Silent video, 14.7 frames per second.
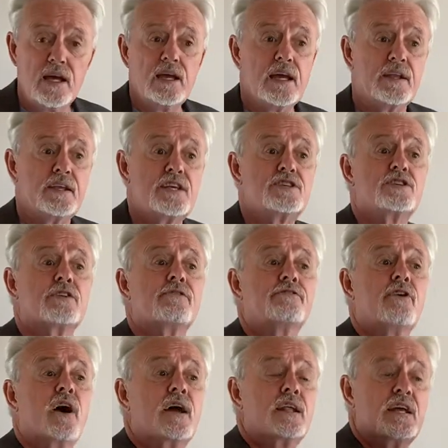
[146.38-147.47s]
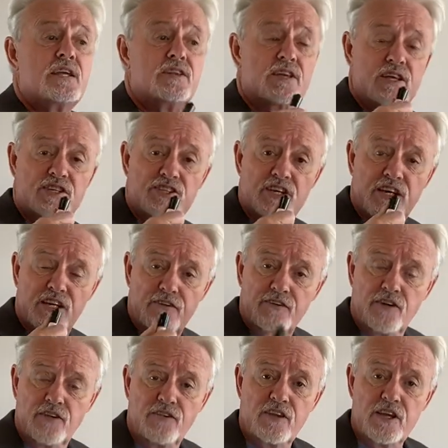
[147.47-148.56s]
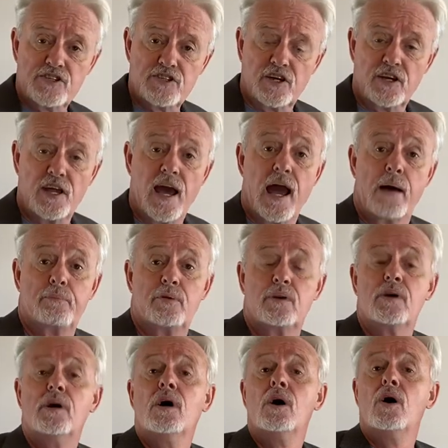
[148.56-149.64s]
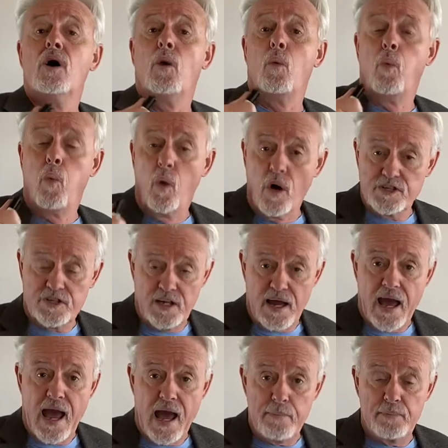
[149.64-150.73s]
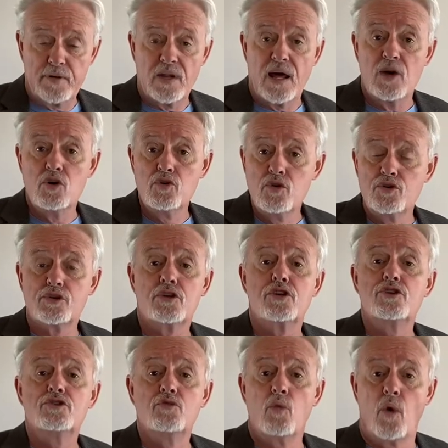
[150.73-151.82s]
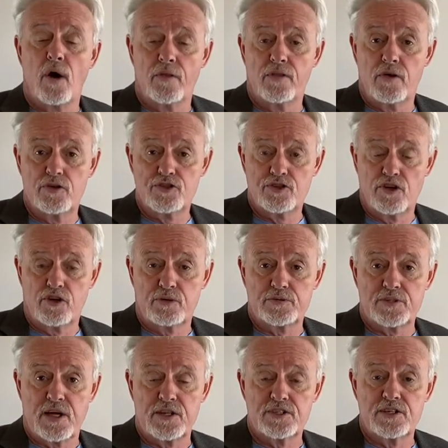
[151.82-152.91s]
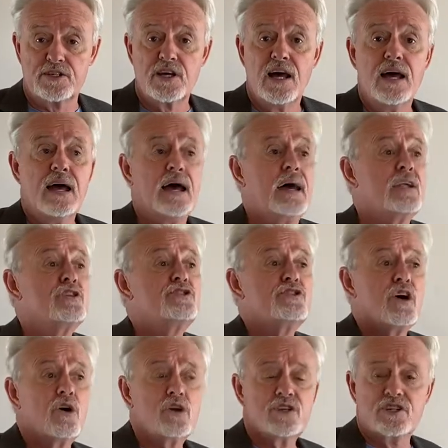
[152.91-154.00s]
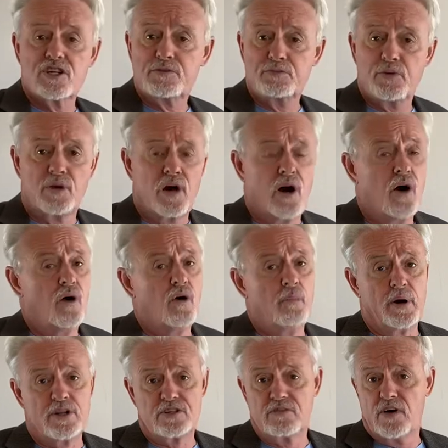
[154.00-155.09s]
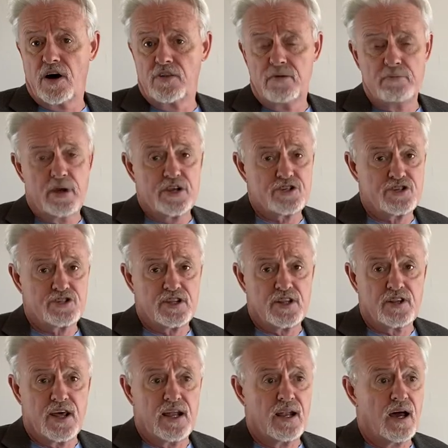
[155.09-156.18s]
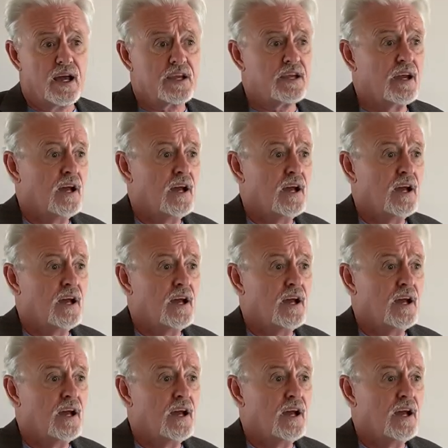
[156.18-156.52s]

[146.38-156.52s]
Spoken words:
It needs to define the significant things that can happen and what's going to happen, who's going to do what in those circumstances. And don't just put a whole bunch of other measures in there, like